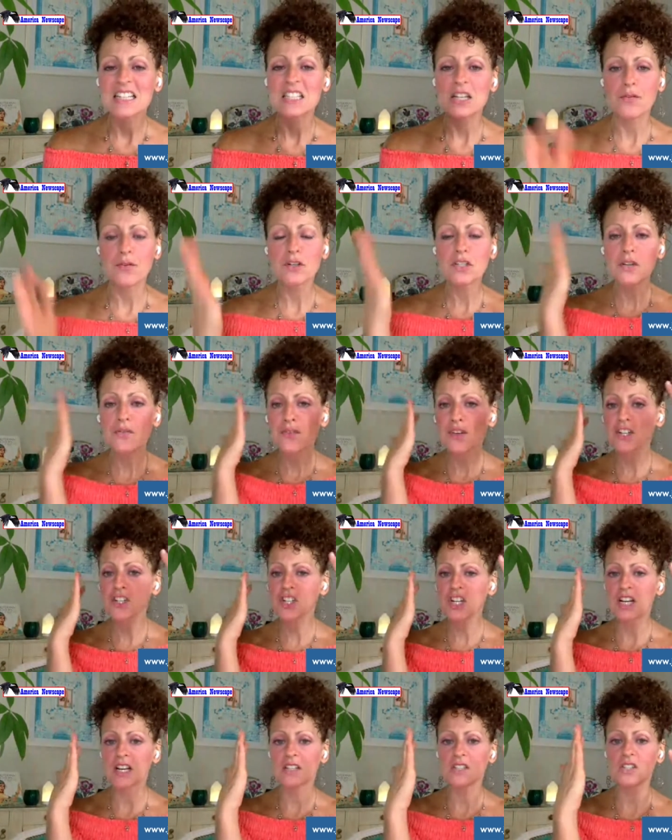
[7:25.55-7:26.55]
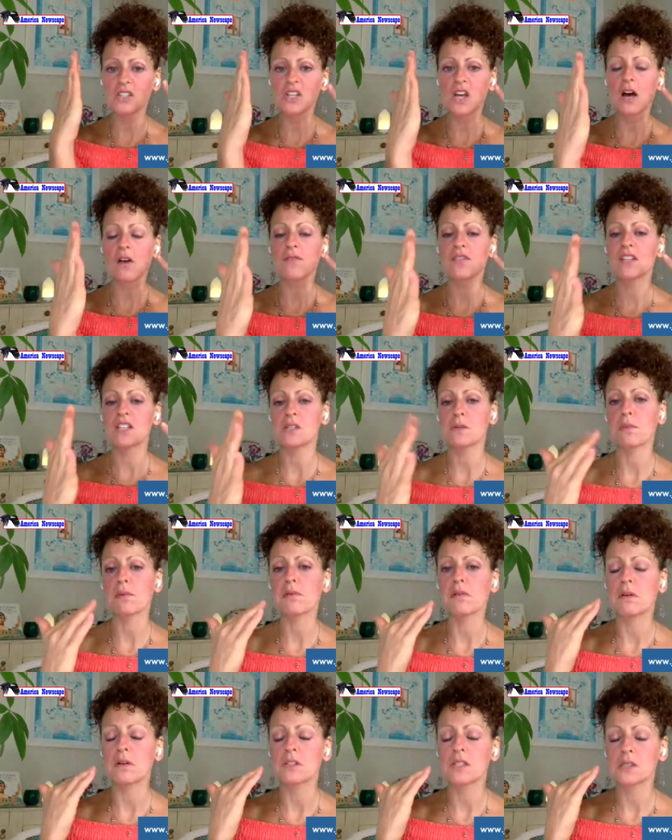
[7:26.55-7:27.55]
Different divisions of the
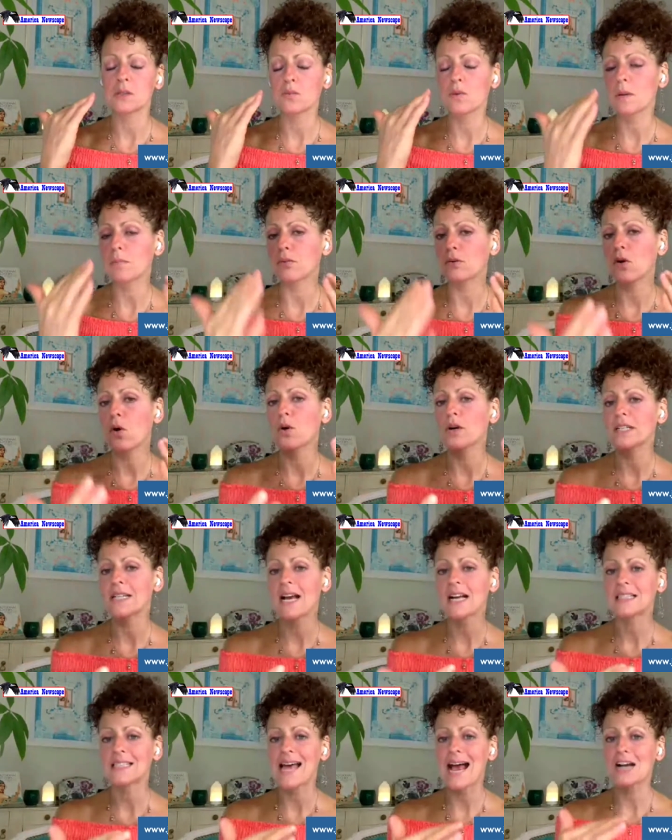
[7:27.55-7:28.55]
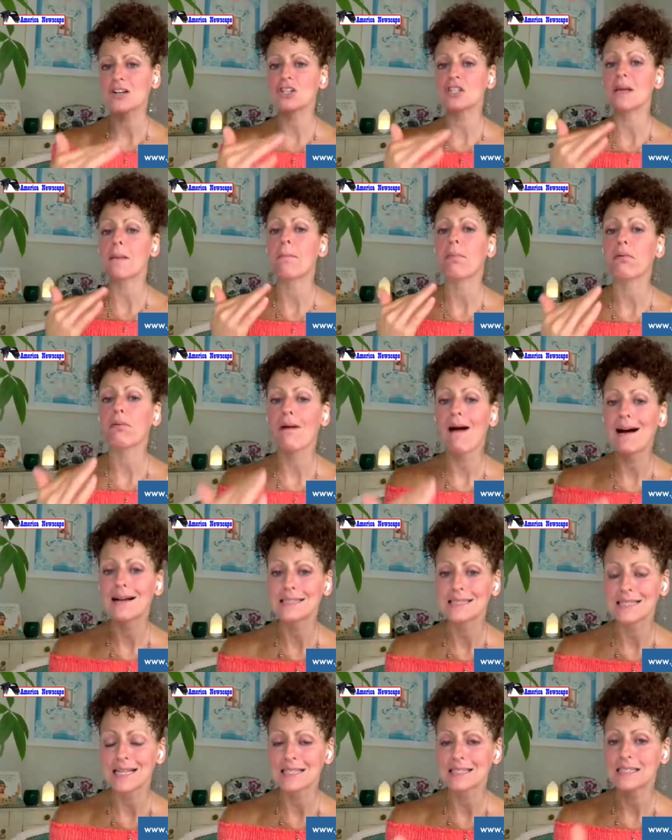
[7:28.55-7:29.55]
cerebral, cerebral cortex actually
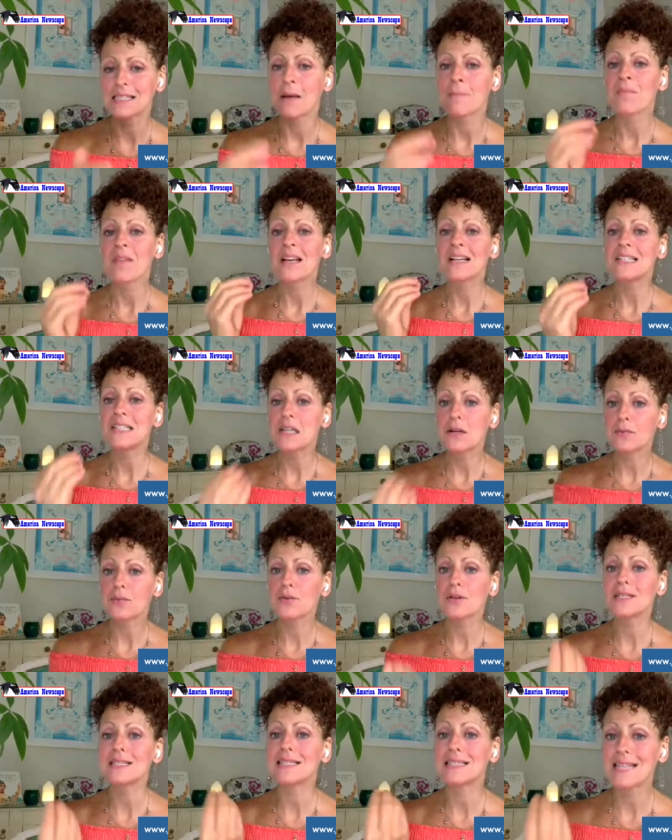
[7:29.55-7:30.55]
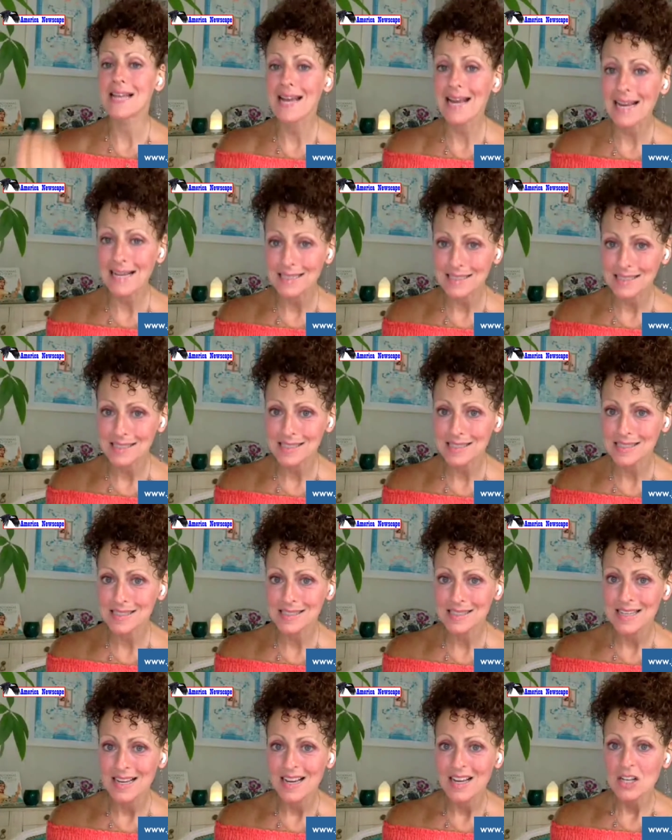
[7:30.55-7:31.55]
process different
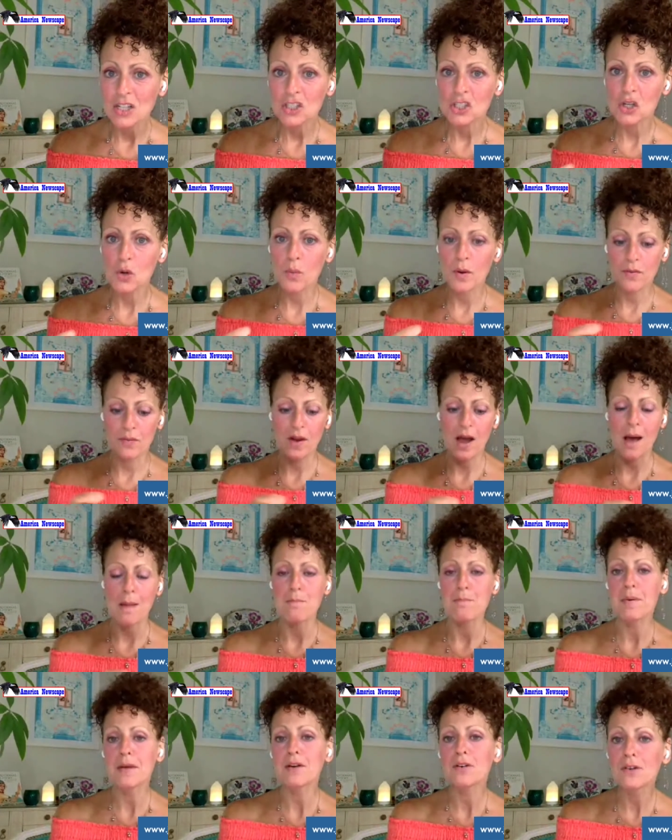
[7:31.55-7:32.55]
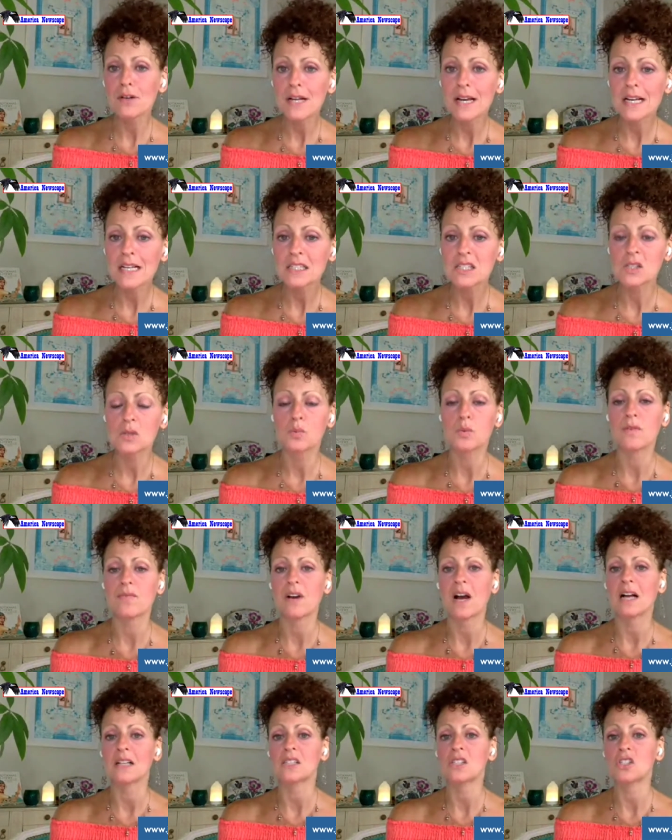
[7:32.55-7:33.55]
tastes. So we've got bitterness, we've
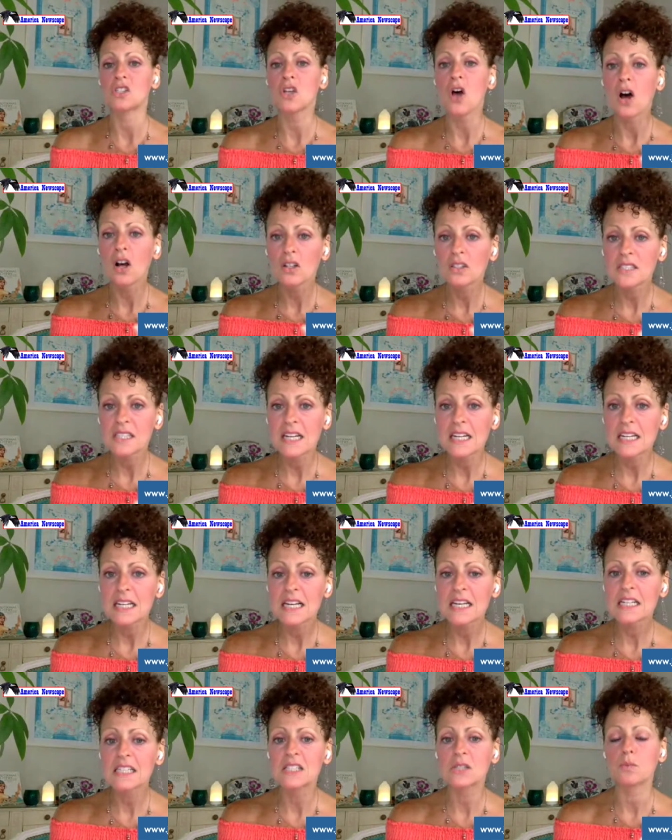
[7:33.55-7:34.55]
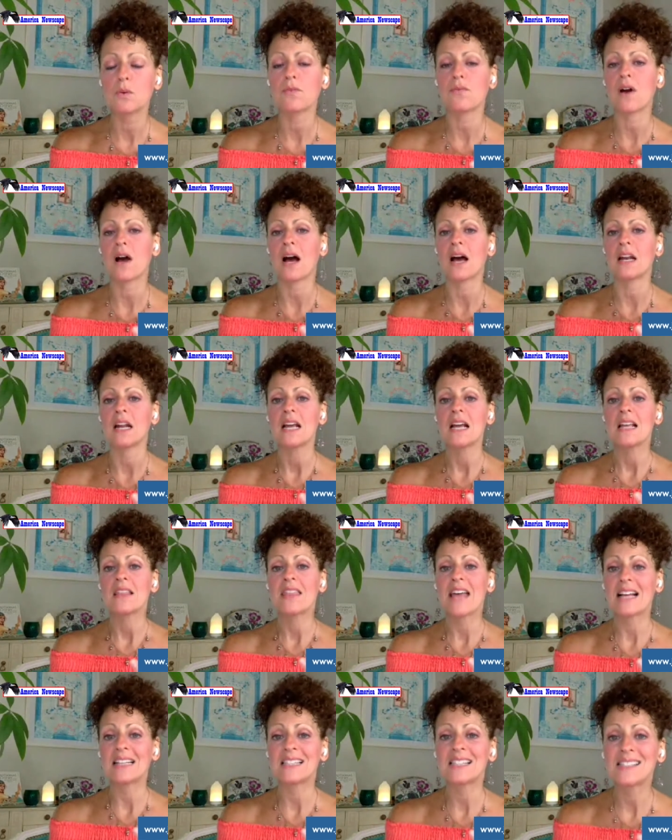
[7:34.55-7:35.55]
got saltiness, we've got
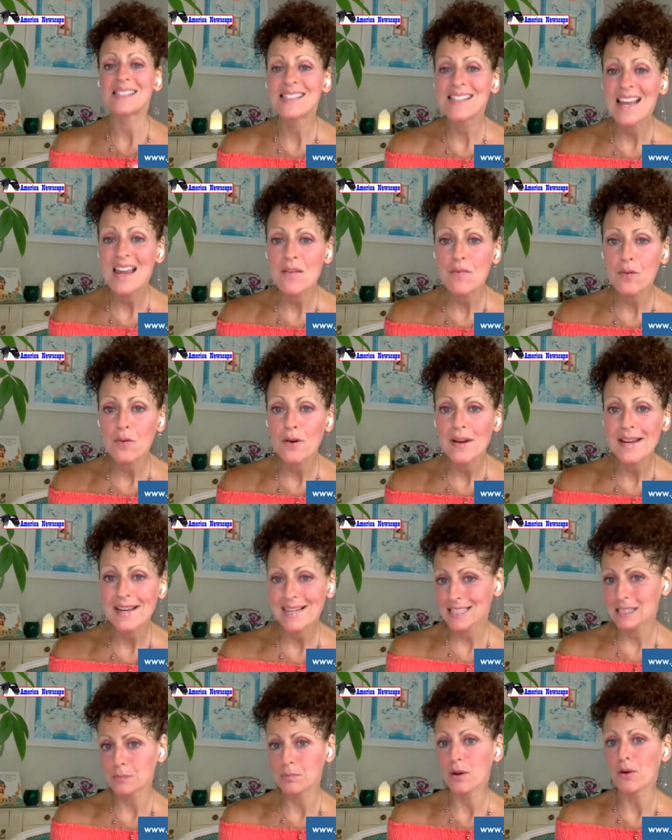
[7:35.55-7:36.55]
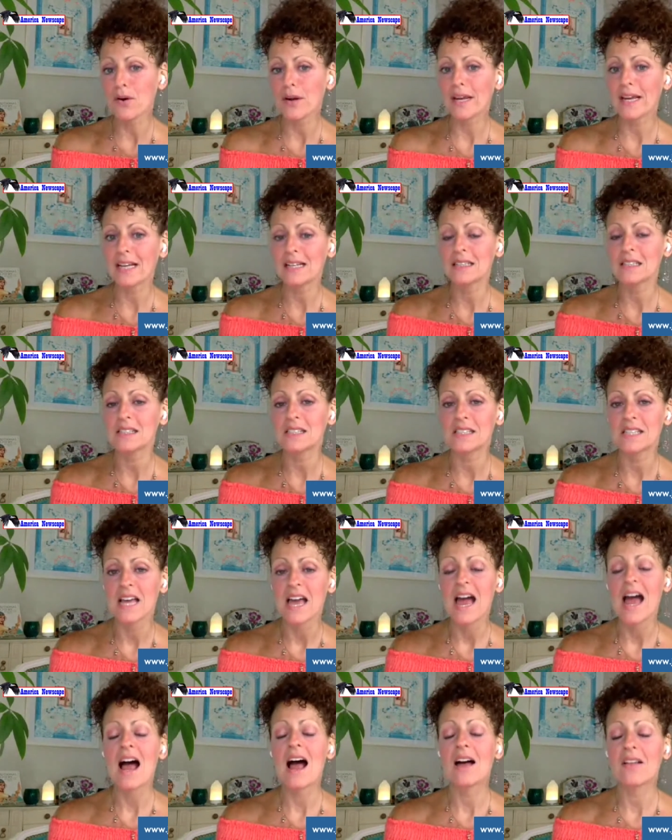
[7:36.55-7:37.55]
that savory experience,
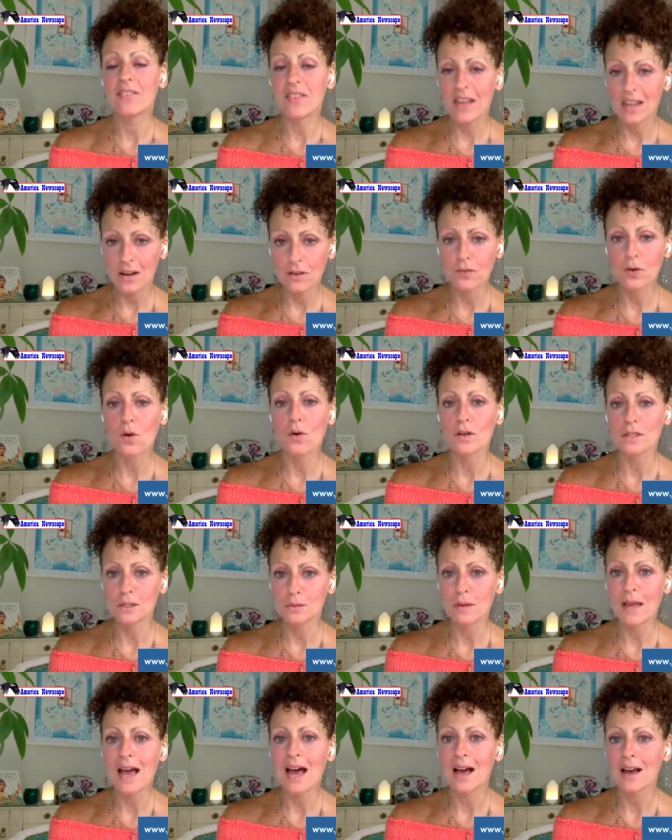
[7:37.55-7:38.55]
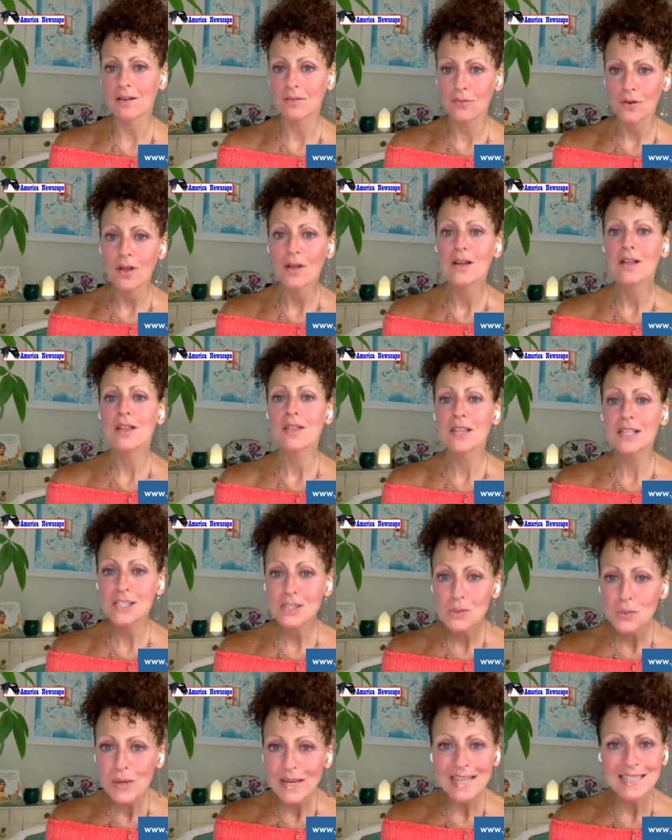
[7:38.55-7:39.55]
and then of course we have the
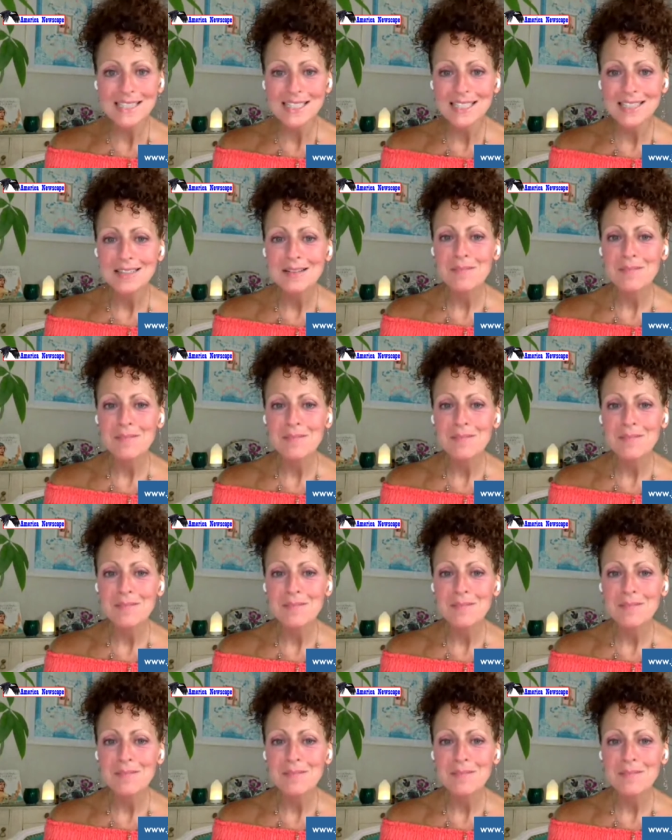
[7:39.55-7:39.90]
sweet.